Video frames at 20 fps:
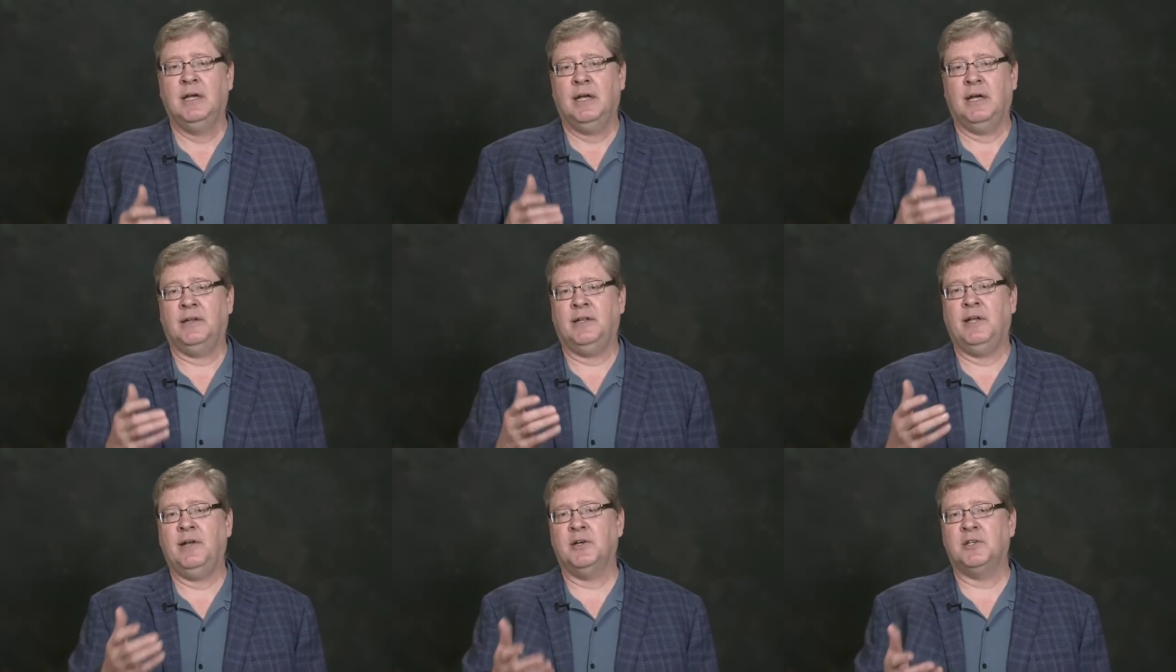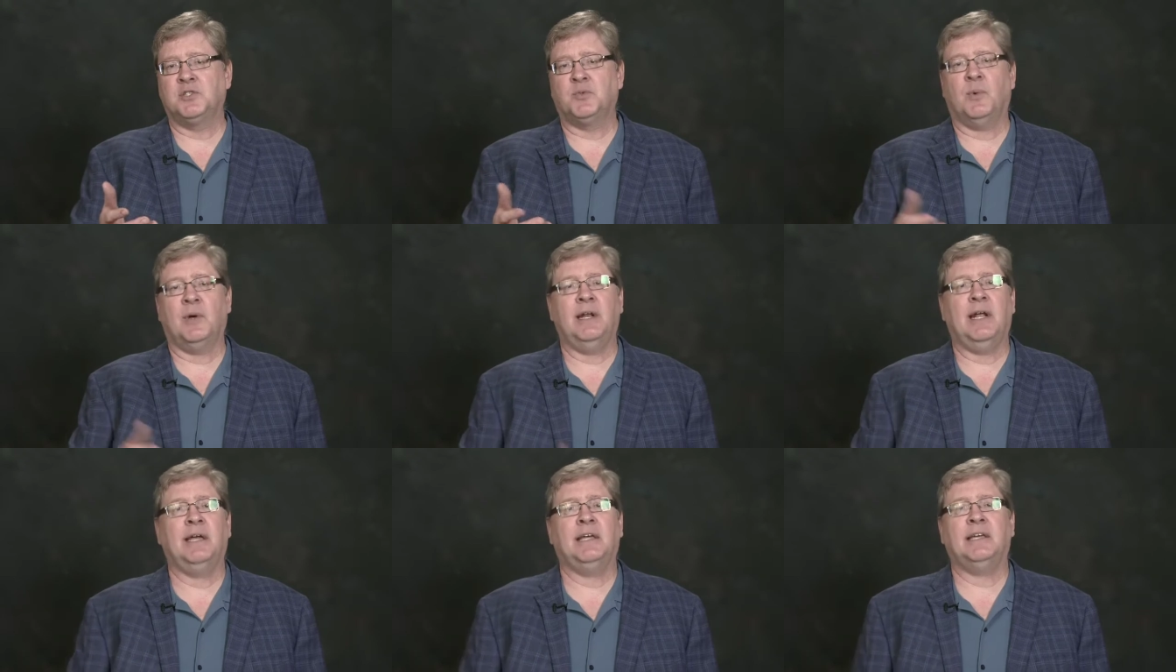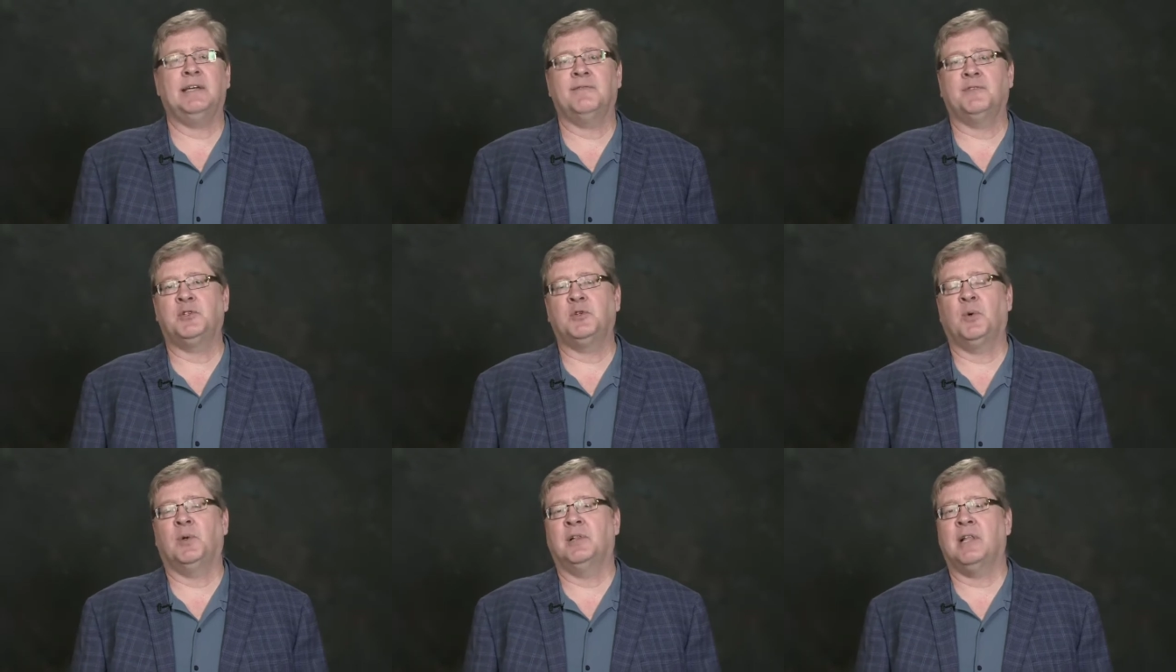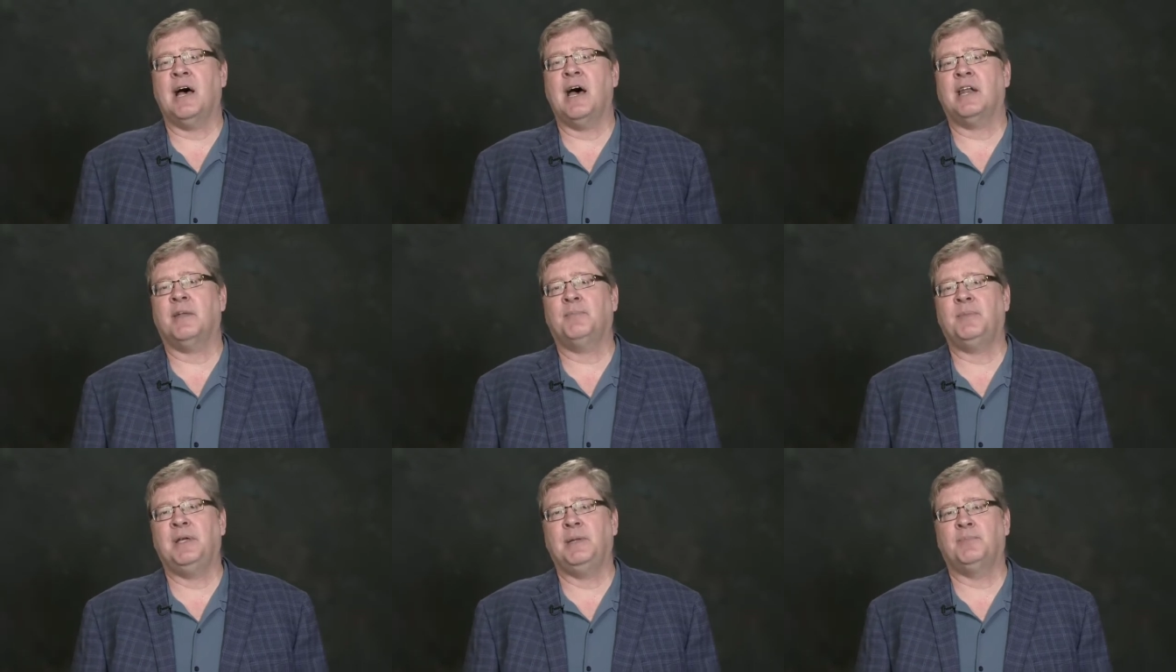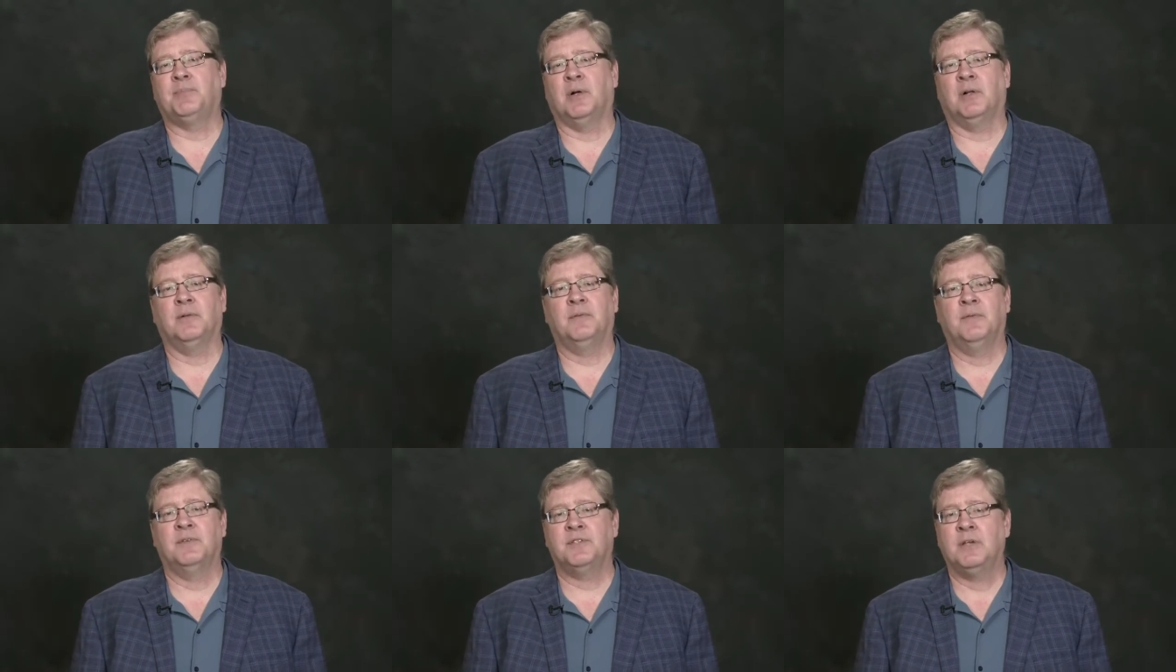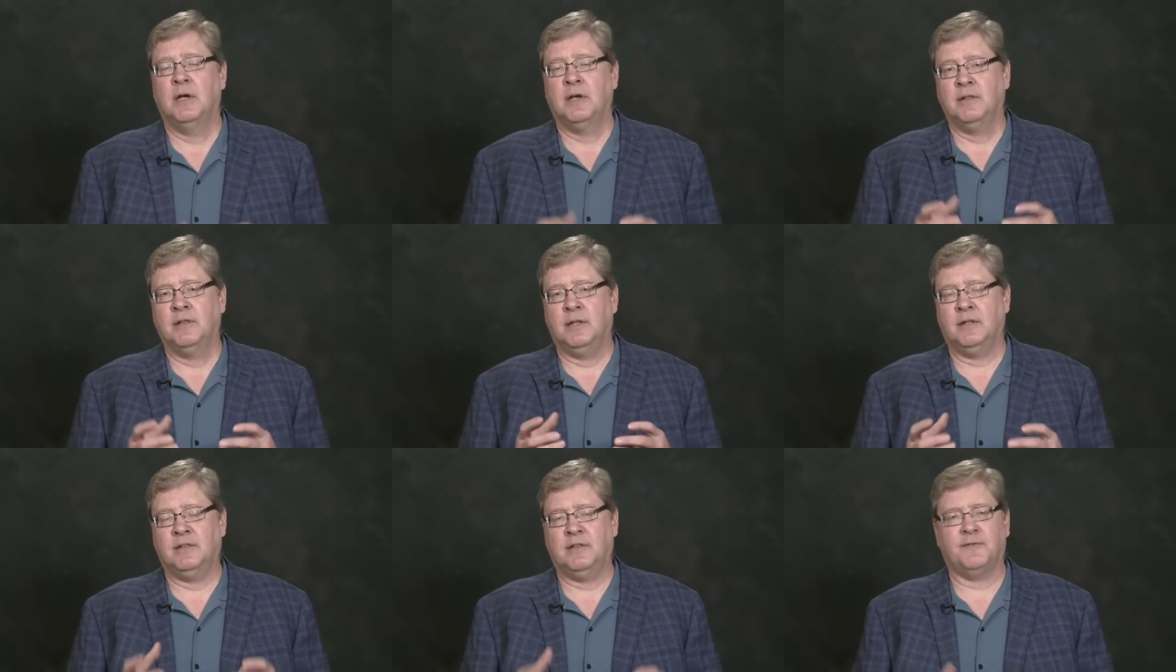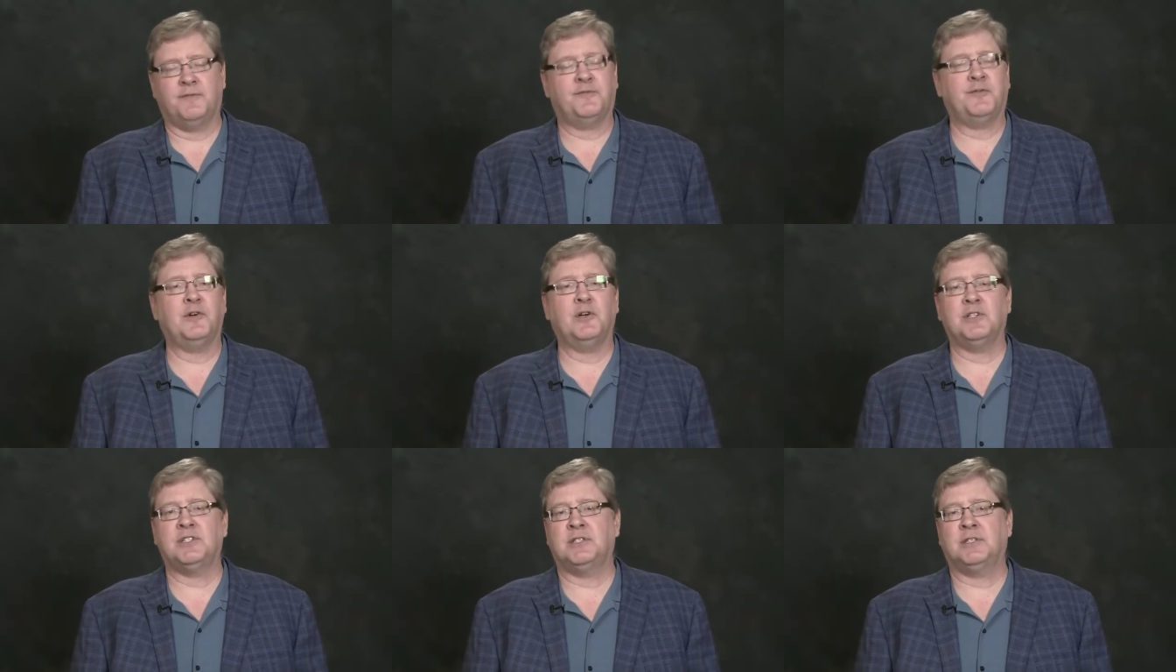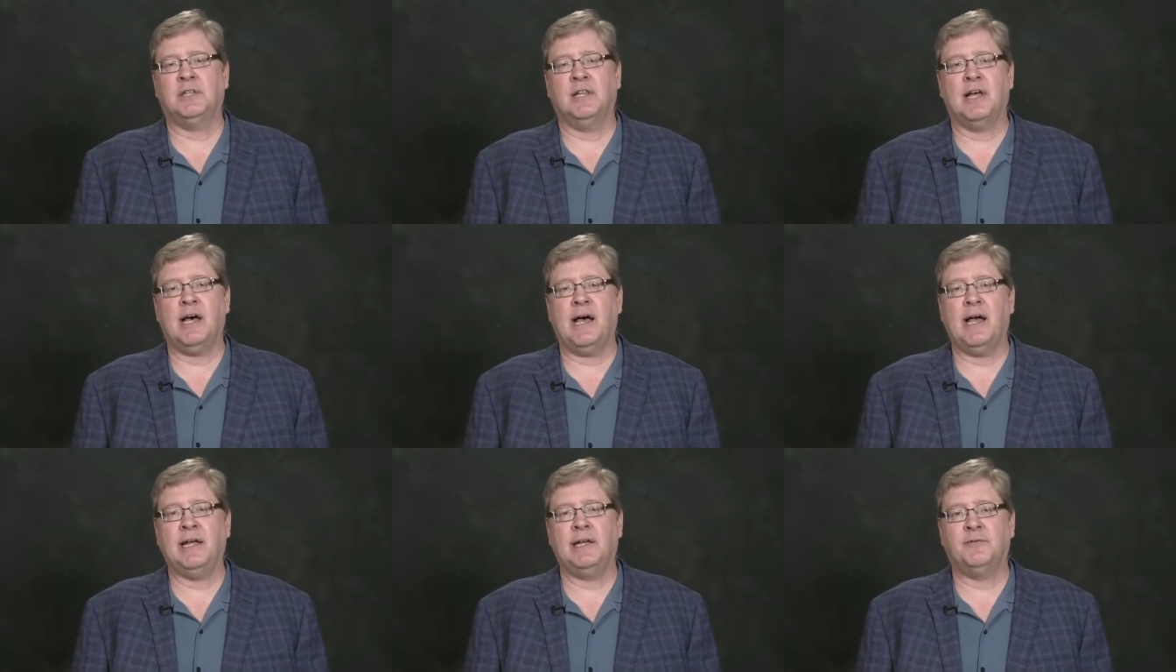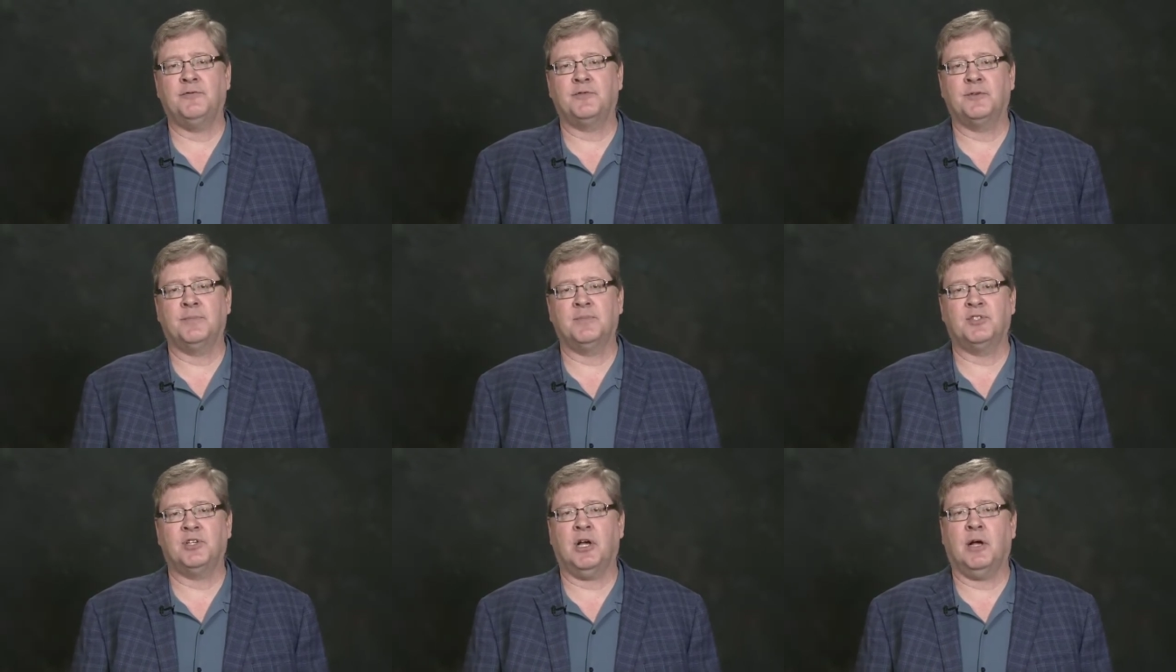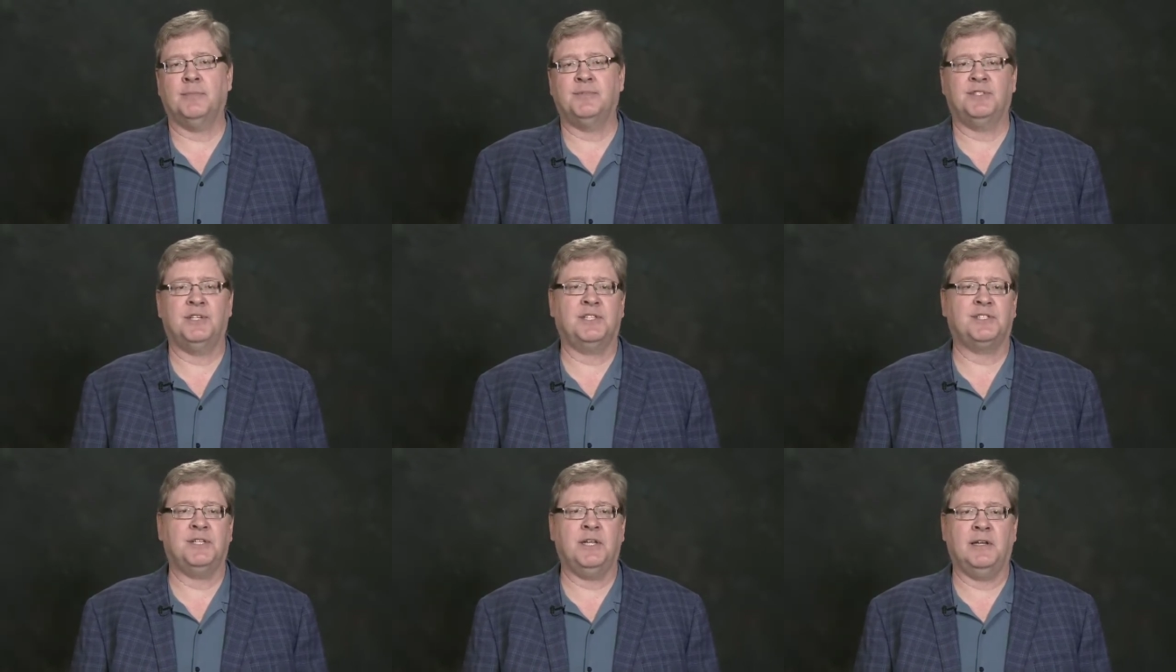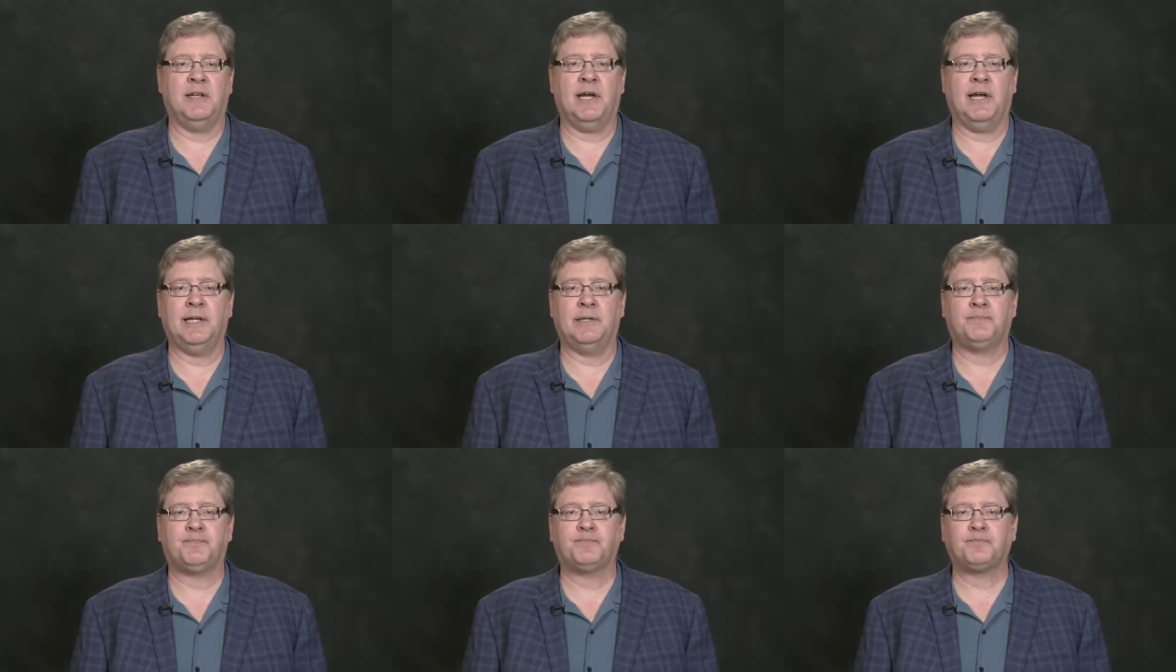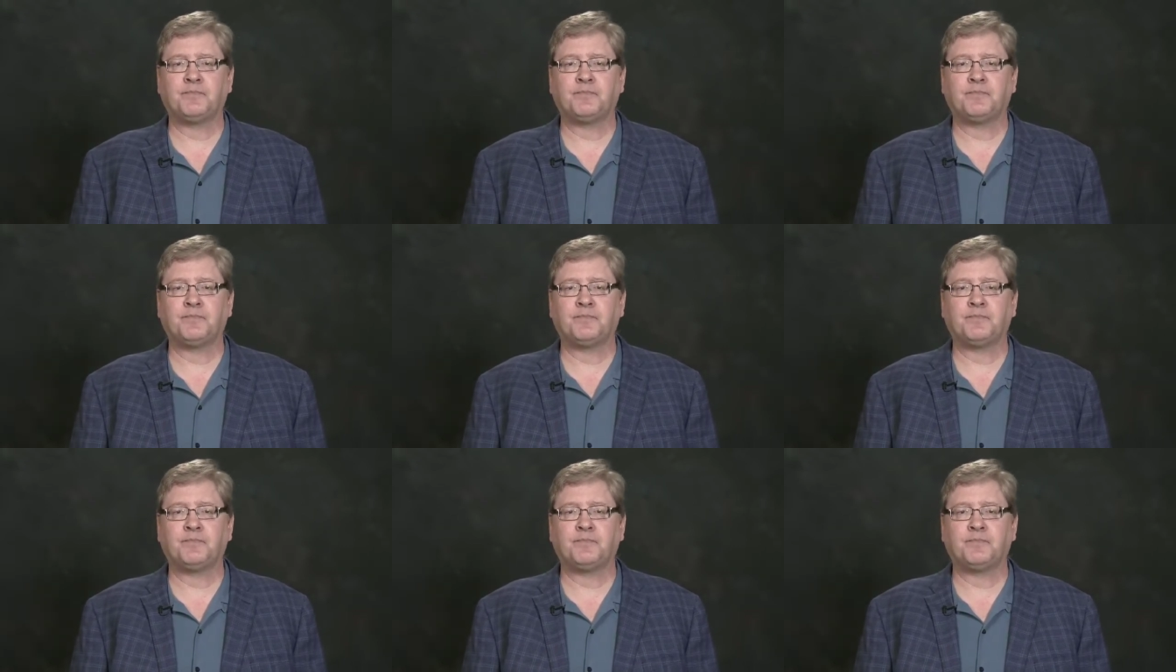And here's one I give to a lot of people the first line from Psalm 69